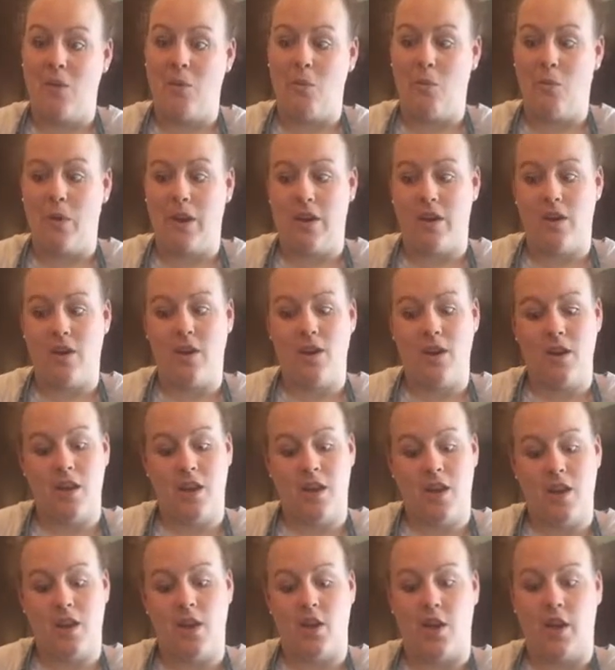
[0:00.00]
weird
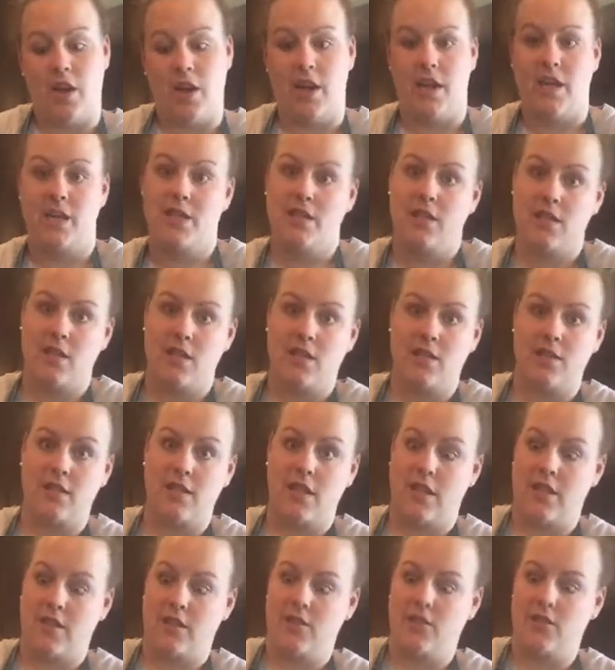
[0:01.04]
ingredients in their
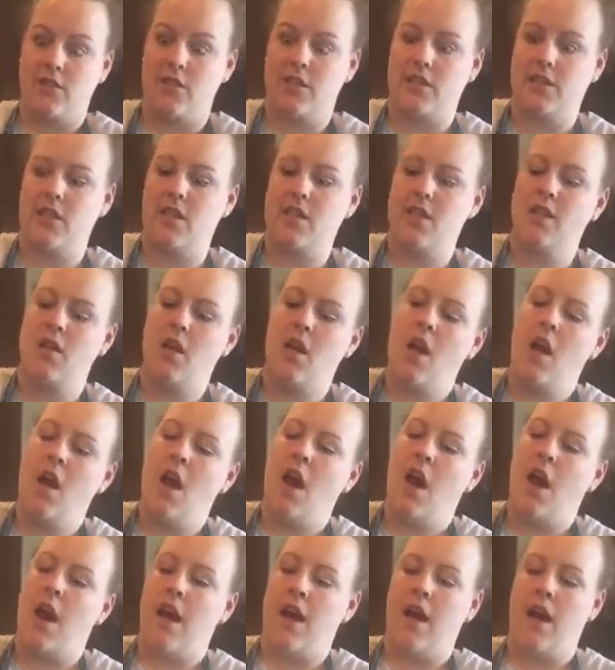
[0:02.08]
salad dressing.
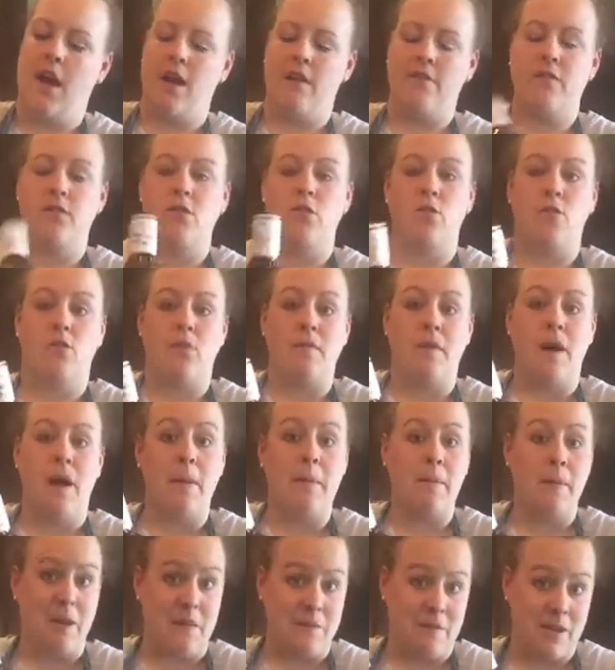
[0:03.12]
I have store-bought
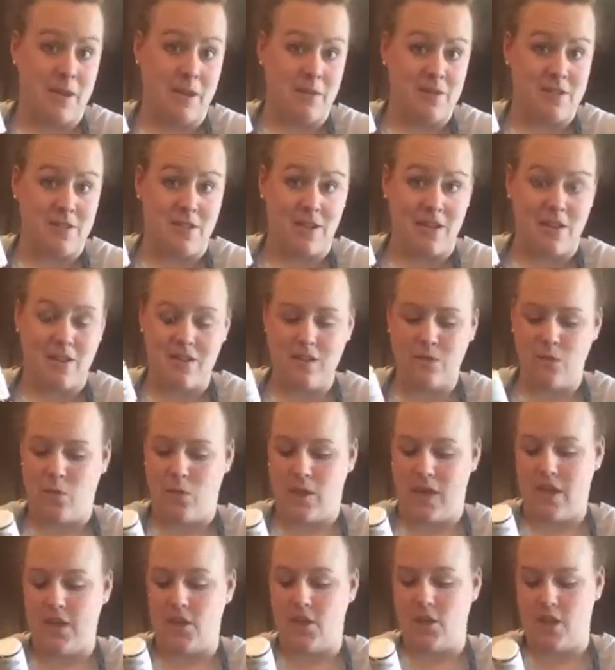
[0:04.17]
barbecue sauce,
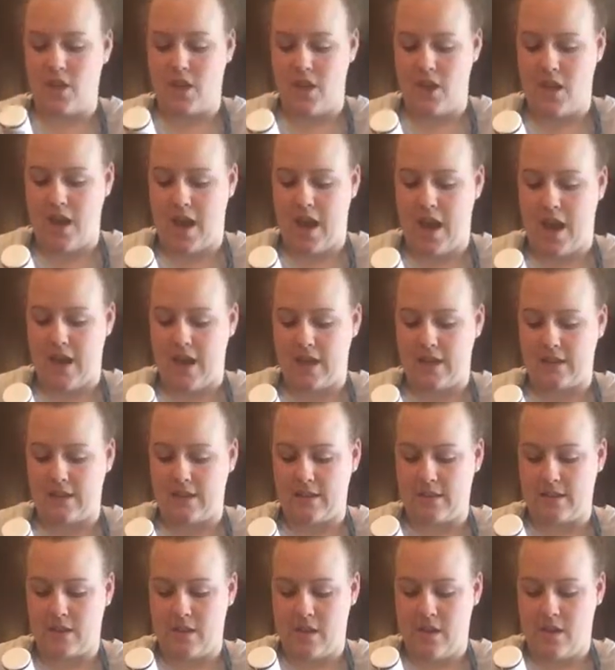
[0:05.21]
which
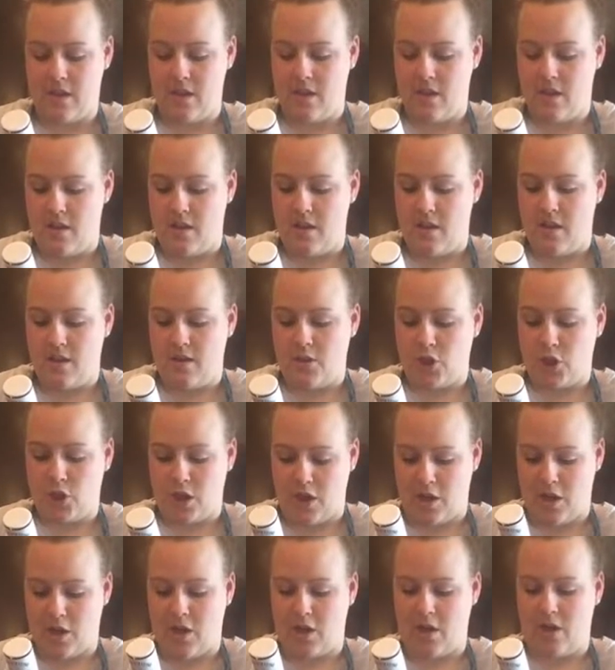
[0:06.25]
has
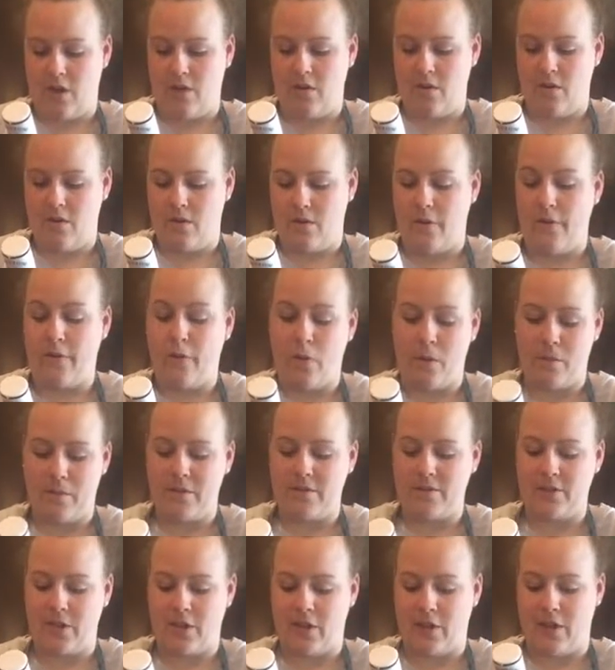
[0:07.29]
sugar, or form of
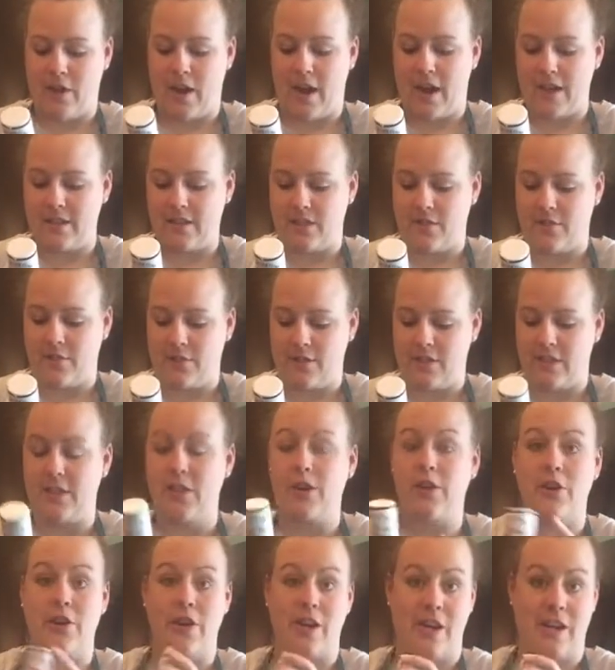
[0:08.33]
sugar, as the first
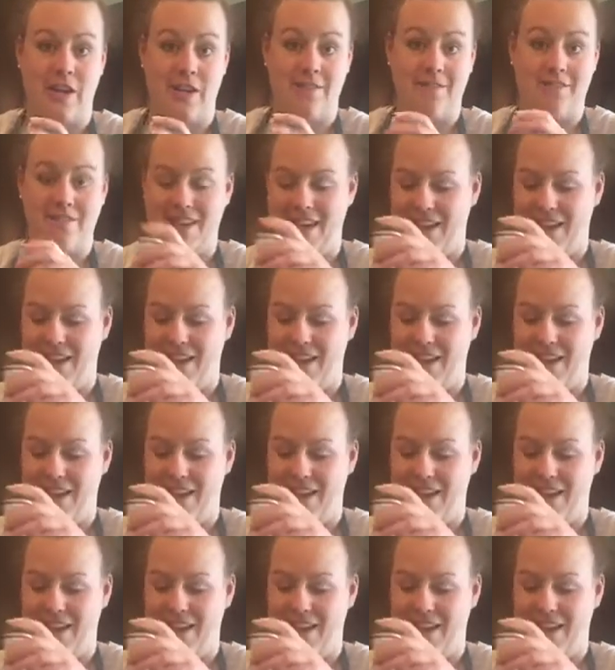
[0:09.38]
ingredient.